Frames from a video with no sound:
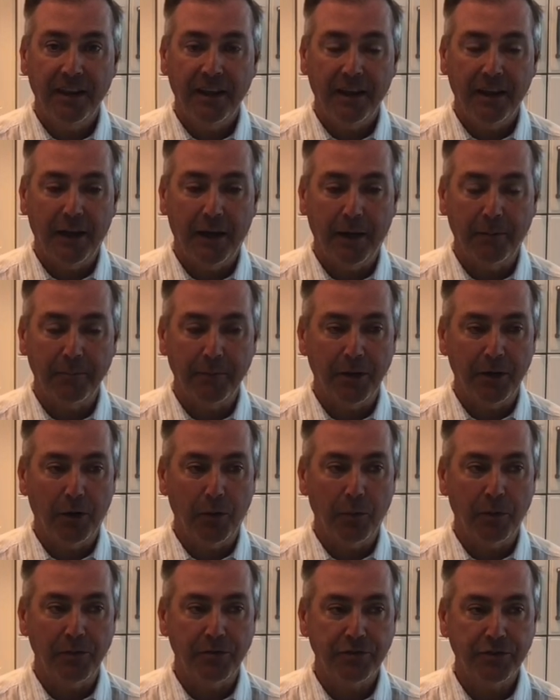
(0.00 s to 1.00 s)

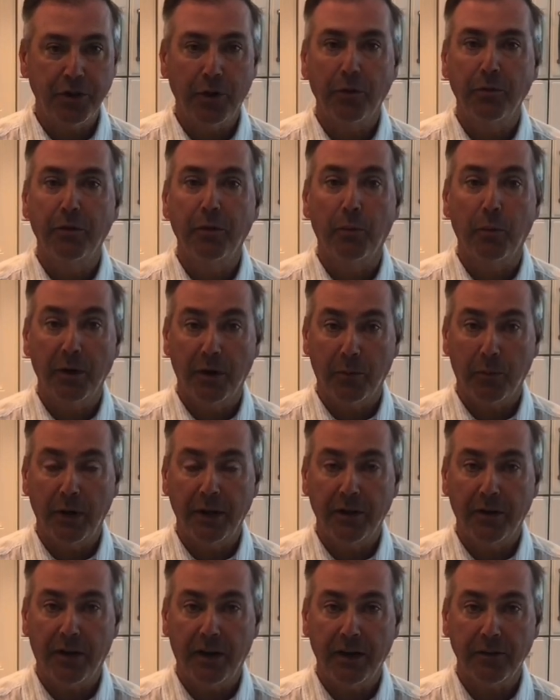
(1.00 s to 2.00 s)
We've showed the Winter
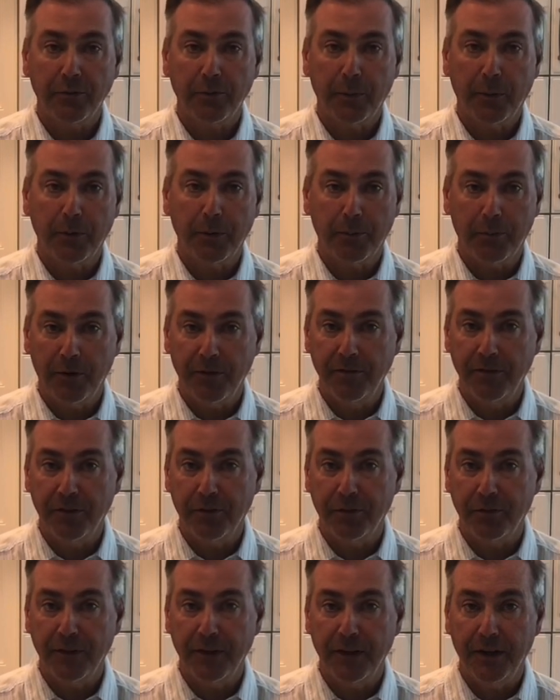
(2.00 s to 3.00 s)
White Cosmo in a previous
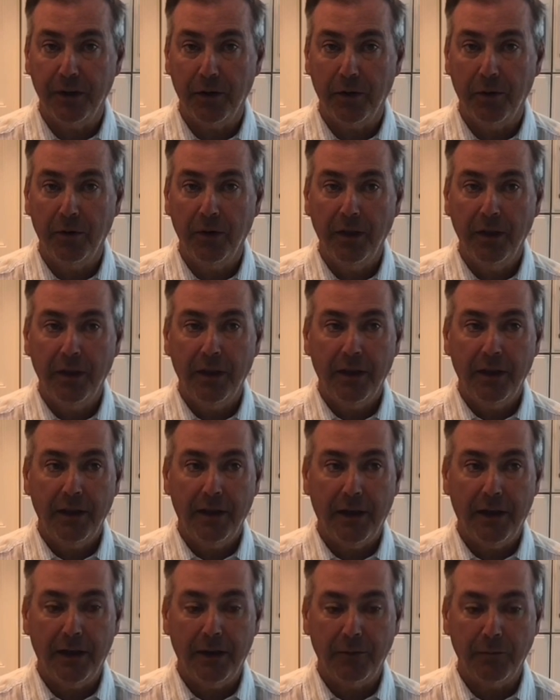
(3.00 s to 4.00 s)
video,
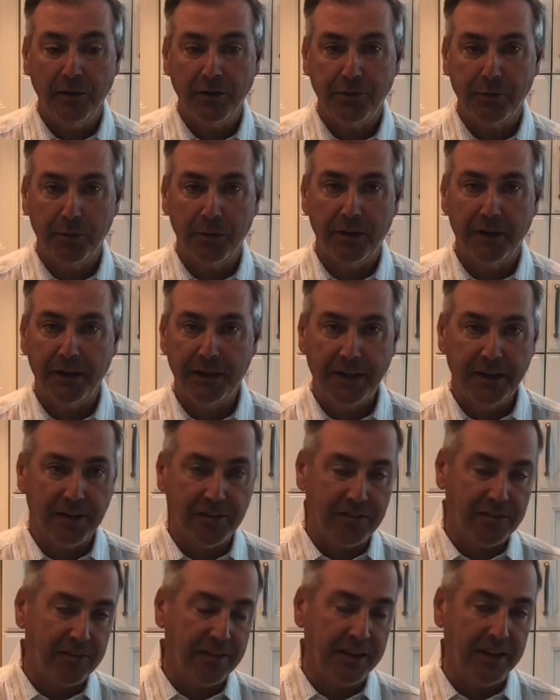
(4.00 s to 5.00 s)
which really
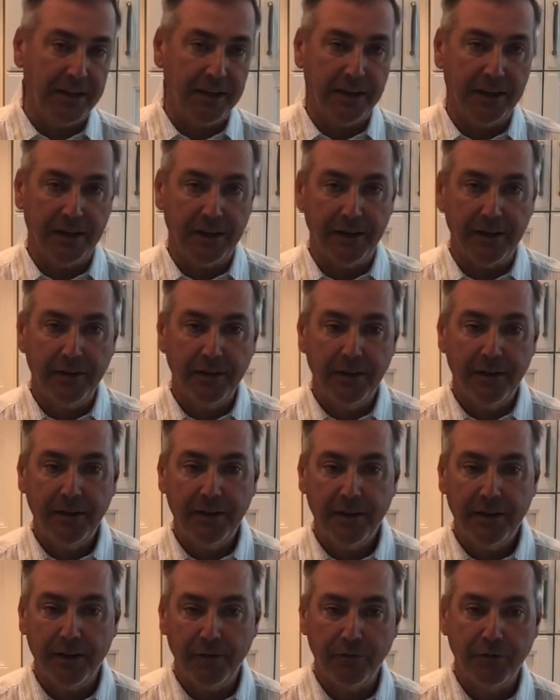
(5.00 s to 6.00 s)
gets the
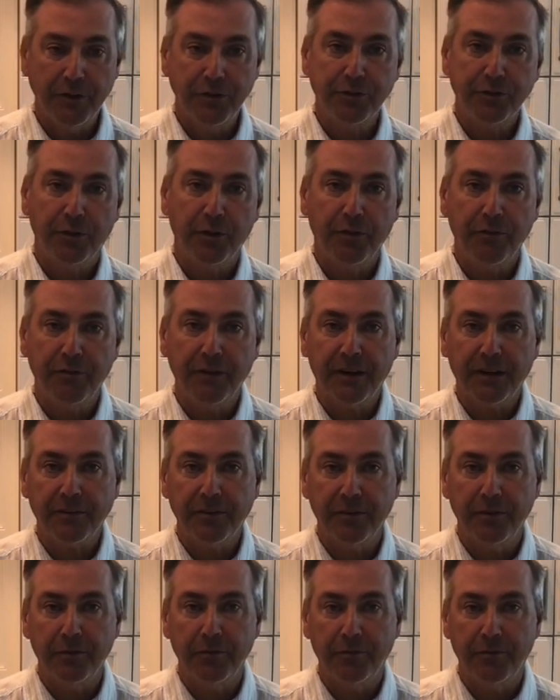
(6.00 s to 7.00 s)
visual effect
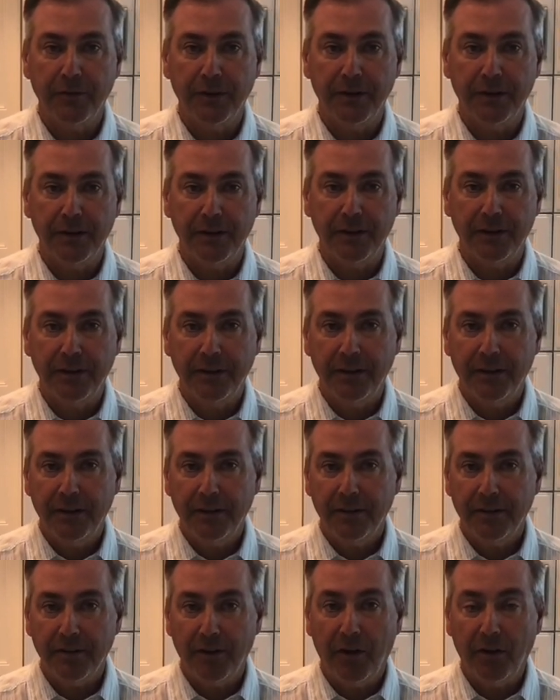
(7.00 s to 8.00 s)
of
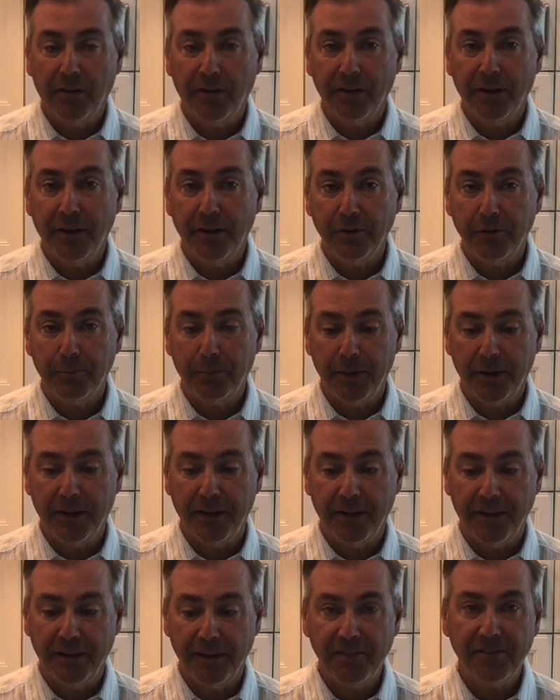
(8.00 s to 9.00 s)
the holidays, but
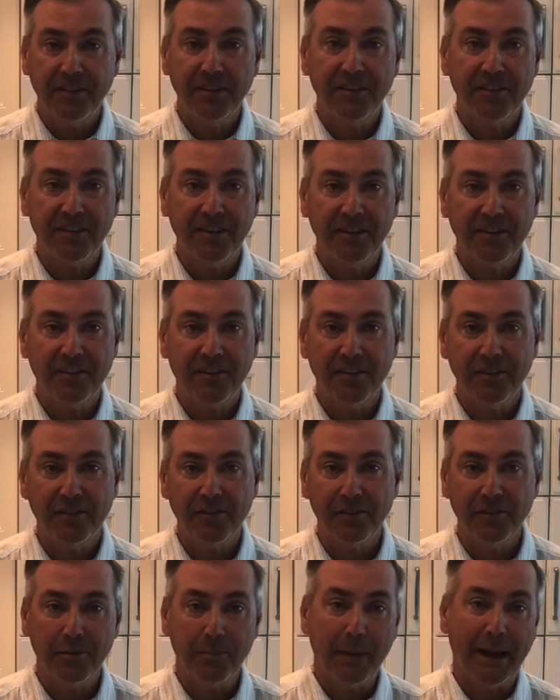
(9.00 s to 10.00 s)
in this instance, this
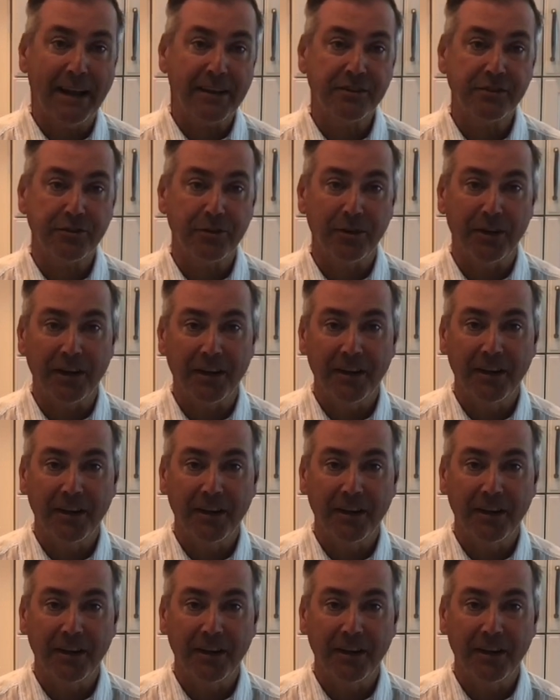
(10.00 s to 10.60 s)
is a batch drink.